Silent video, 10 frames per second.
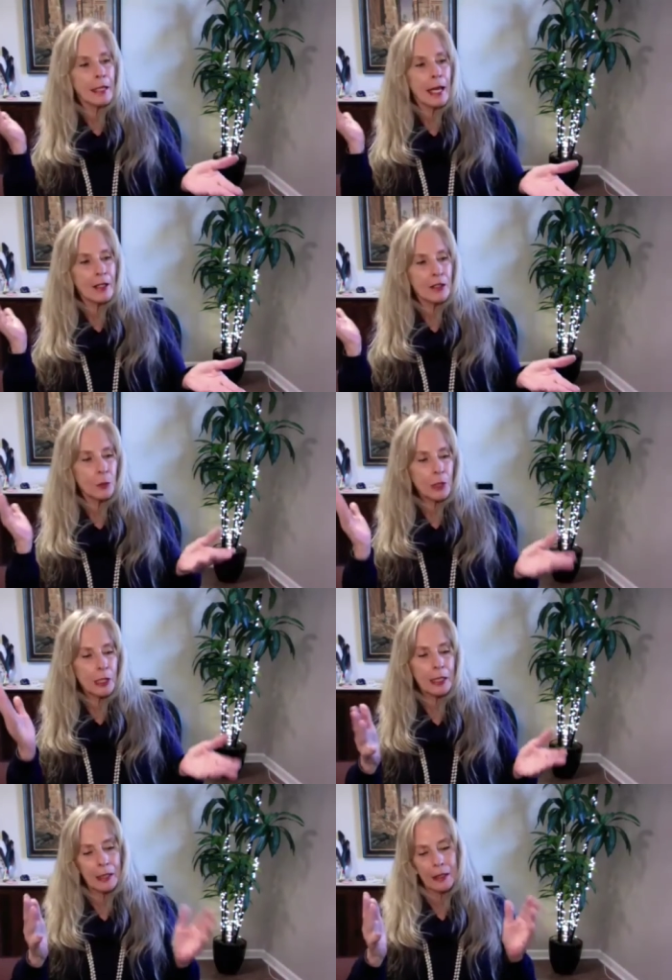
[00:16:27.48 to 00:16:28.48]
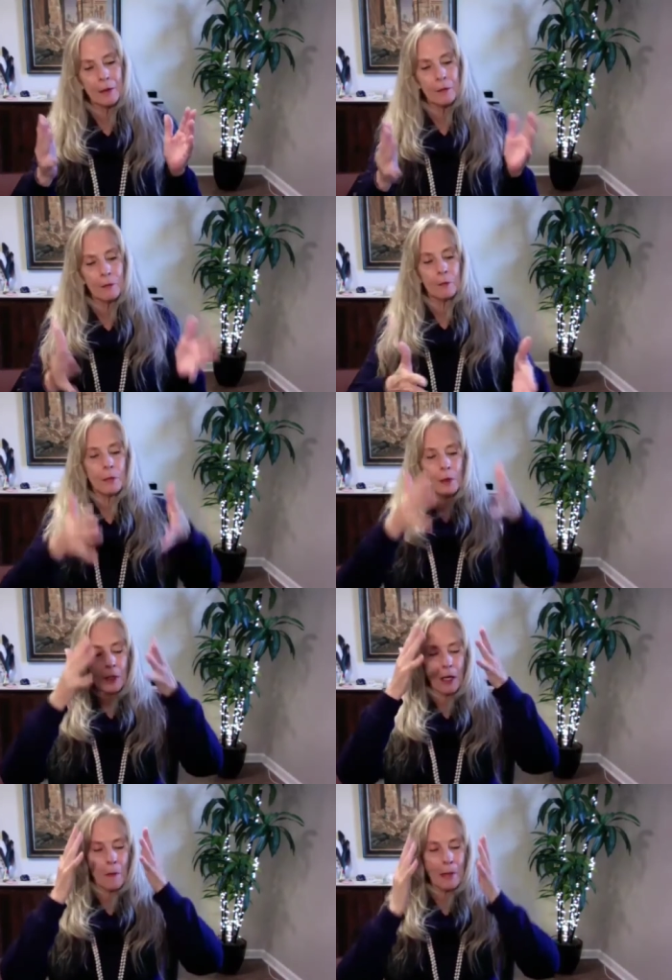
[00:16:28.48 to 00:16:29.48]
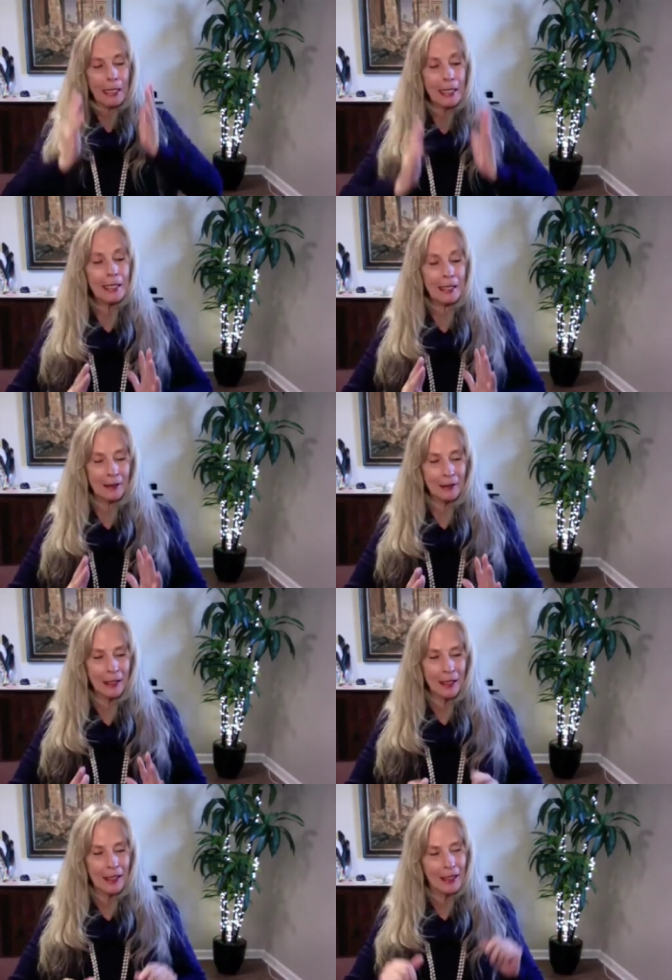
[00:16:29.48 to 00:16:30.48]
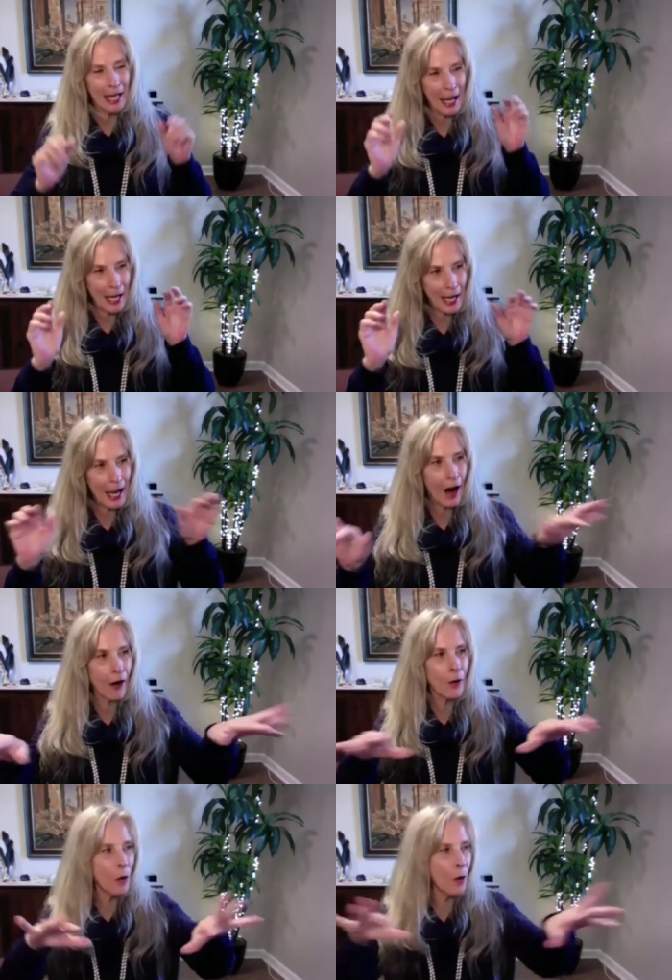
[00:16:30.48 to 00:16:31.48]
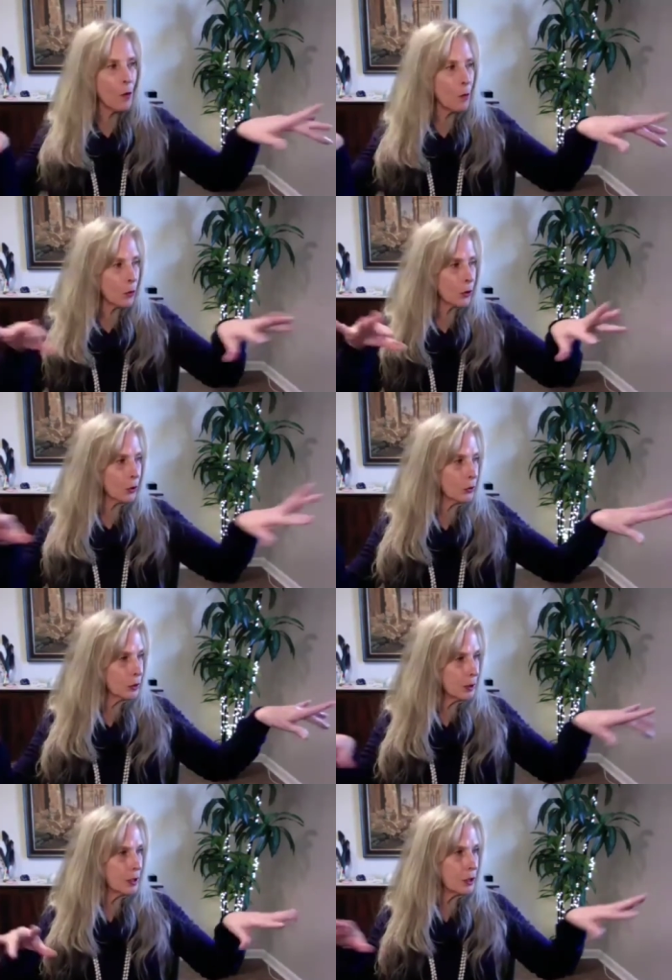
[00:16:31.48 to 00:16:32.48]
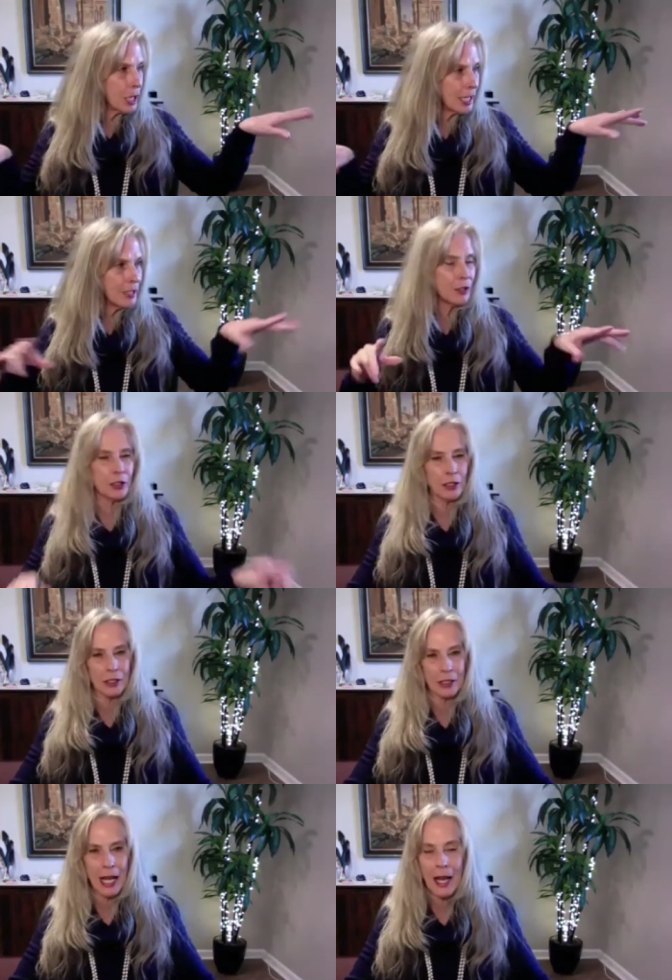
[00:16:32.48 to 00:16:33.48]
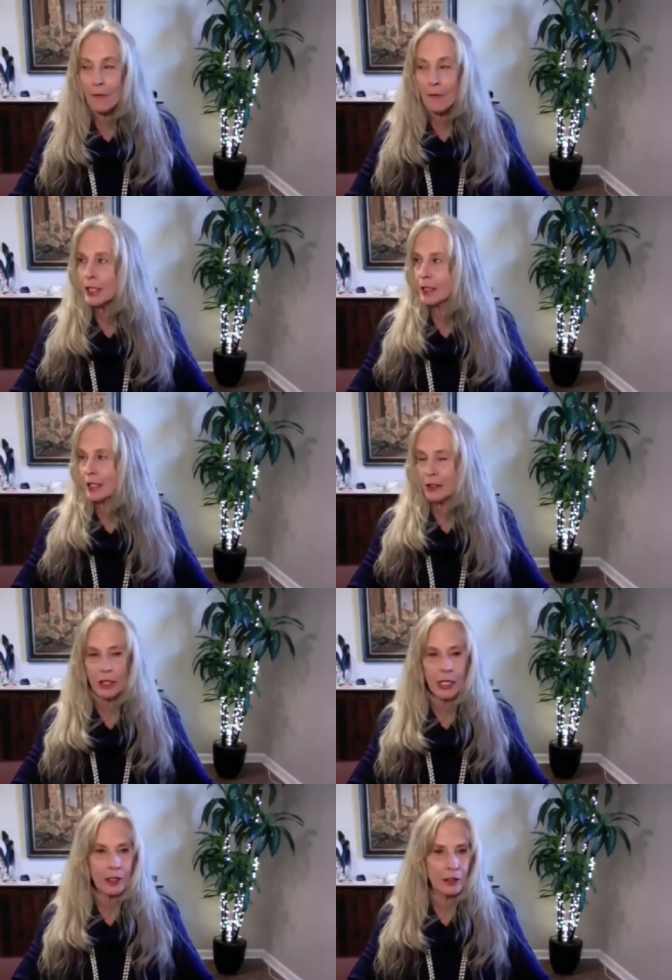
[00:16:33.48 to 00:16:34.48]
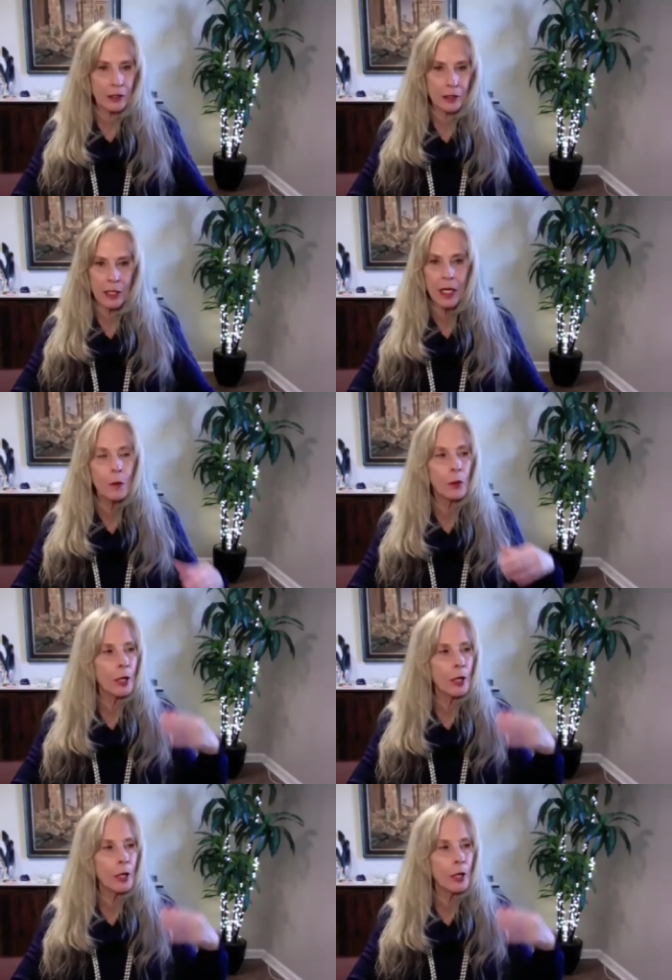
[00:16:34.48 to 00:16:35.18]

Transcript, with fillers: And as we come in, our whole world changes. Everything changes.